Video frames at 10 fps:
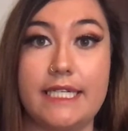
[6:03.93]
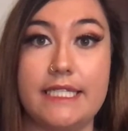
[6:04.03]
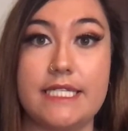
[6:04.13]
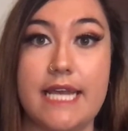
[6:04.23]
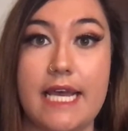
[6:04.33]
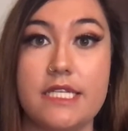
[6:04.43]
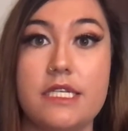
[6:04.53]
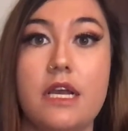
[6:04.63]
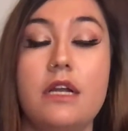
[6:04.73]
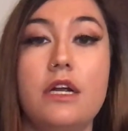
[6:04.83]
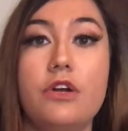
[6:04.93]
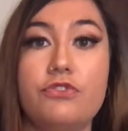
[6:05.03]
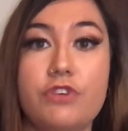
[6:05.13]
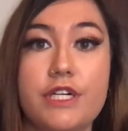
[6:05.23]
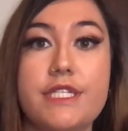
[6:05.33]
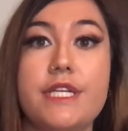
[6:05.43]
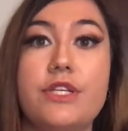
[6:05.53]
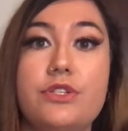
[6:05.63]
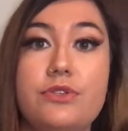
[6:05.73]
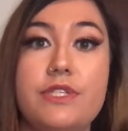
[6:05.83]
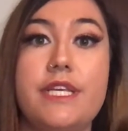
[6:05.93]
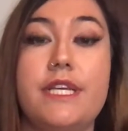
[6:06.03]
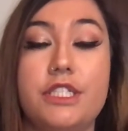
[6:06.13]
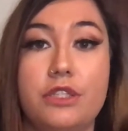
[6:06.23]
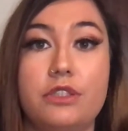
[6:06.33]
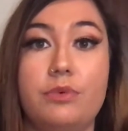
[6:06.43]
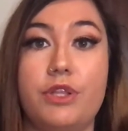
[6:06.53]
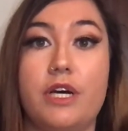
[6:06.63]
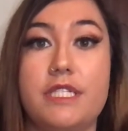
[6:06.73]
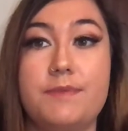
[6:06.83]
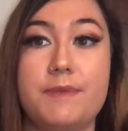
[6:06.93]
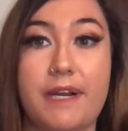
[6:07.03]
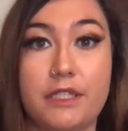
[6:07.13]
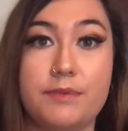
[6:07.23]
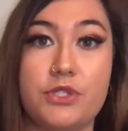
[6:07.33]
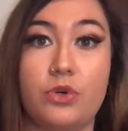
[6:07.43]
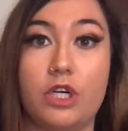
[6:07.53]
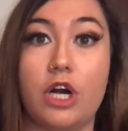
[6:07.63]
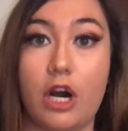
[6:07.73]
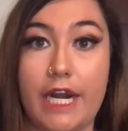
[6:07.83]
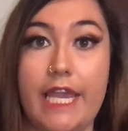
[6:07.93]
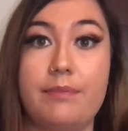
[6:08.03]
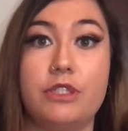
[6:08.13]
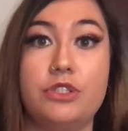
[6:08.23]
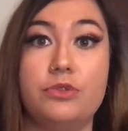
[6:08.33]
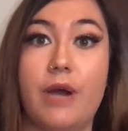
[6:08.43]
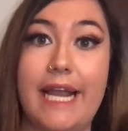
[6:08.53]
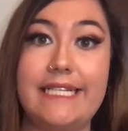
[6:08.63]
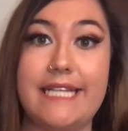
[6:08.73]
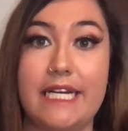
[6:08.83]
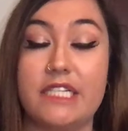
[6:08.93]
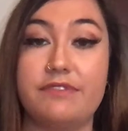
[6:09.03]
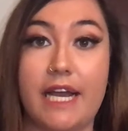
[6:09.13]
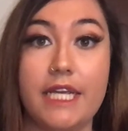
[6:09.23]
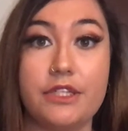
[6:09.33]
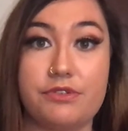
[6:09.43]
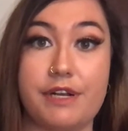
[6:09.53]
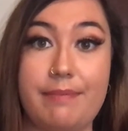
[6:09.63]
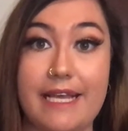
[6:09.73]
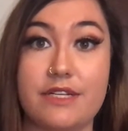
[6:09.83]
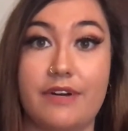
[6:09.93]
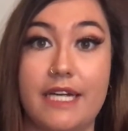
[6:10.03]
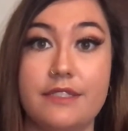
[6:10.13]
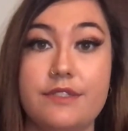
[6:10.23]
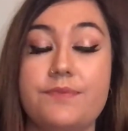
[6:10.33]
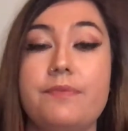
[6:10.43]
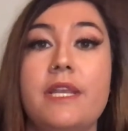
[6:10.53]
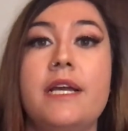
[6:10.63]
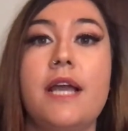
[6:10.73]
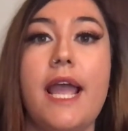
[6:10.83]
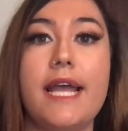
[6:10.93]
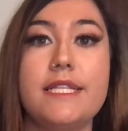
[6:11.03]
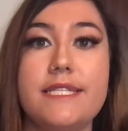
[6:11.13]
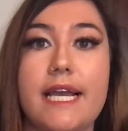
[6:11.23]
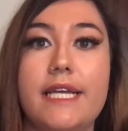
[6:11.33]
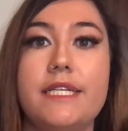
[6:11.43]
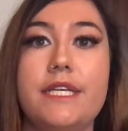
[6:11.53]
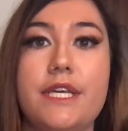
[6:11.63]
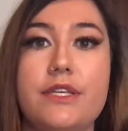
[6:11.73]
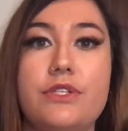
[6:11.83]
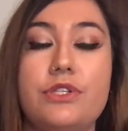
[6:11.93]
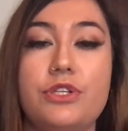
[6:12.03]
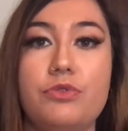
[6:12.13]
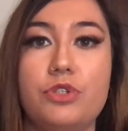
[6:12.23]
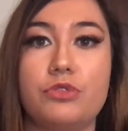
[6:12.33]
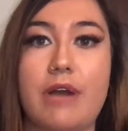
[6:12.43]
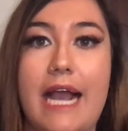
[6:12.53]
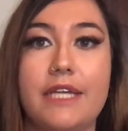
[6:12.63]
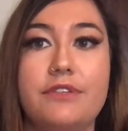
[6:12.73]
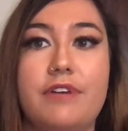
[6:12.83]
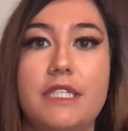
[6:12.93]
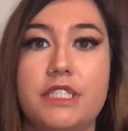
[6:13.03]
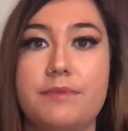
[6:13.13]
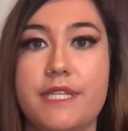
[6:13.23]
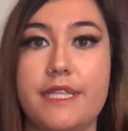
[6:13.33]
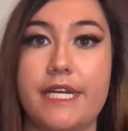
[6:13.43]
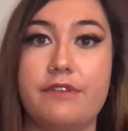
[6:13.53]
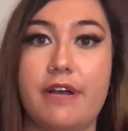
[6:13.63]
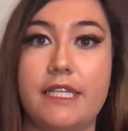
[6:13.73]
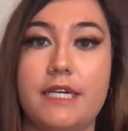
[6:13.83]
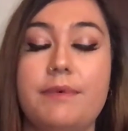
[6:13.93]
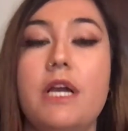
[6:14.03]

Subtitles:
this test. First is to see that children with autism spectrum disorder are able to identify 3 best friends. And second is to track the friendships that they develop